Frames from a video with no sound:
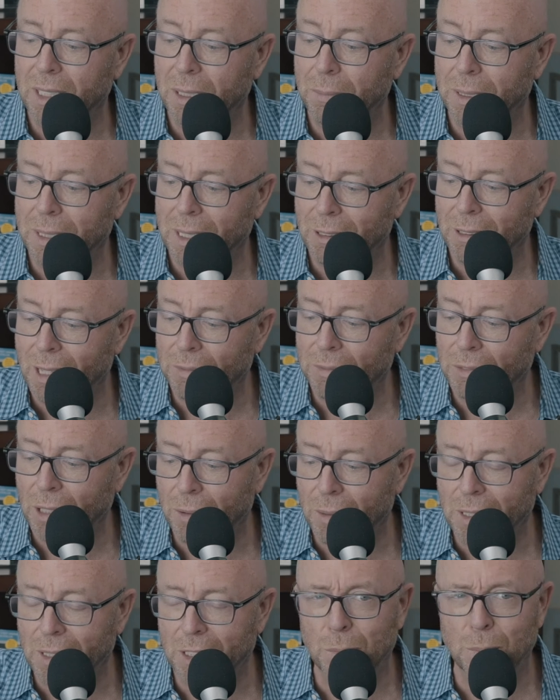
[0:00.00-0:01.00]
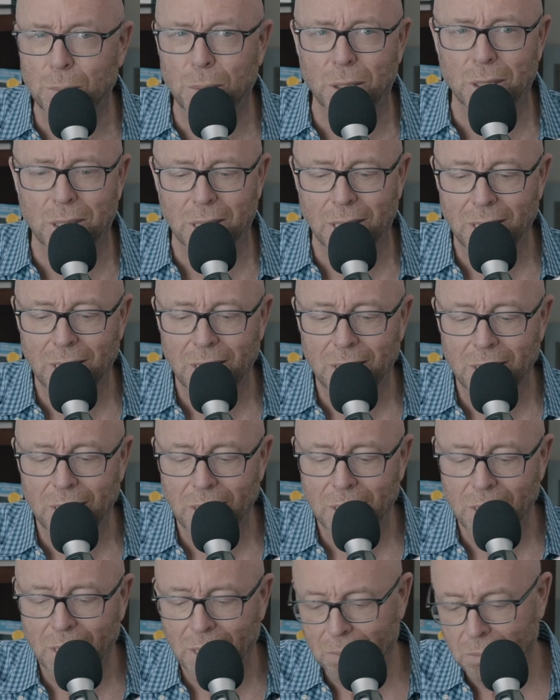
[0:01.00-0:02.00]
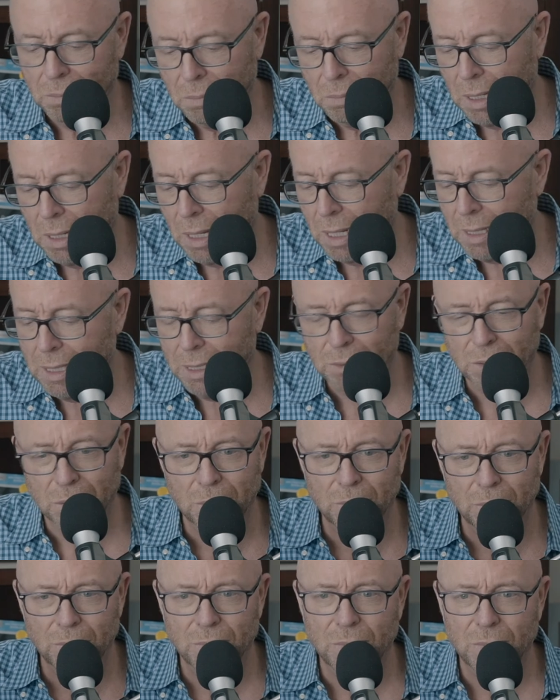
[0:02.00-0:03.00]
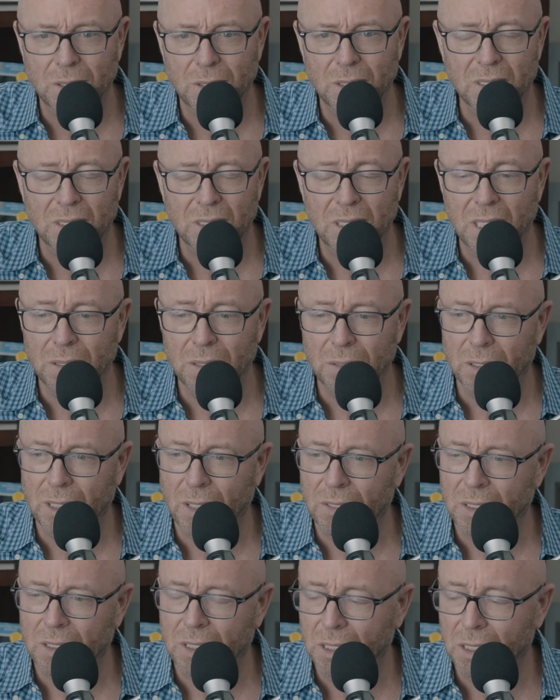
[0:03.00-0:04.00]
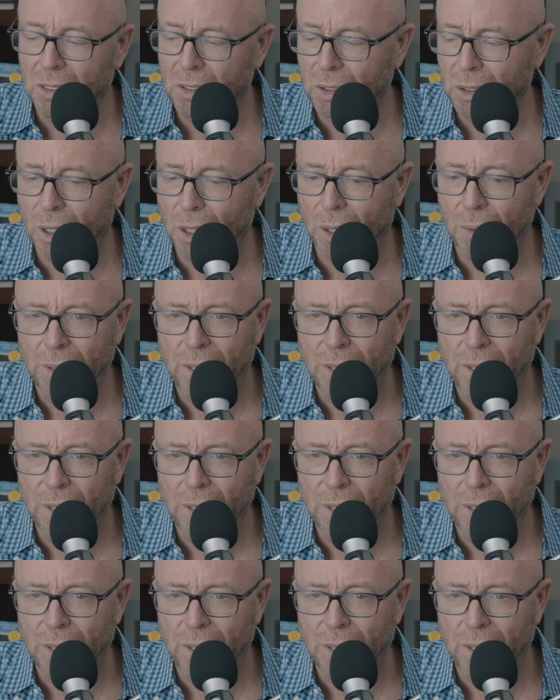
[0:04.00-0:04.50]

together after I read this book. I think it was 16, 17 years ago.